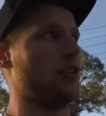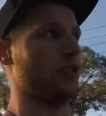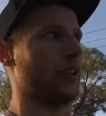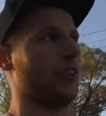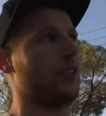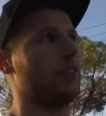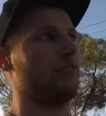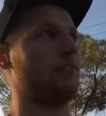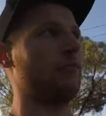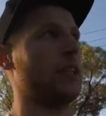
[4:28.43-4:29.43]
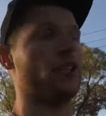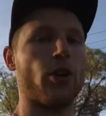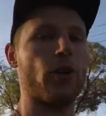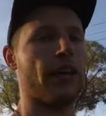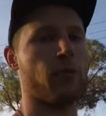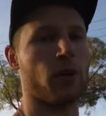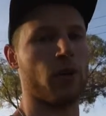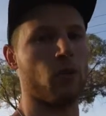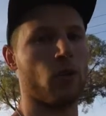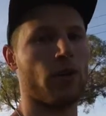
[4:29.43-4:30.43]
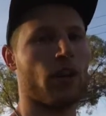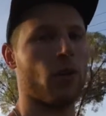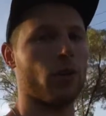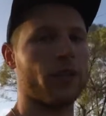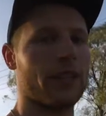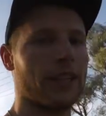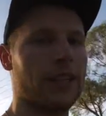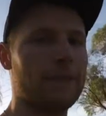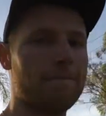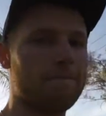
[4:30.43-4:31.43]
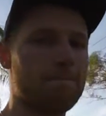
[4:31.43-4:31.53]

drink a two litre bottle of water the whole entire day.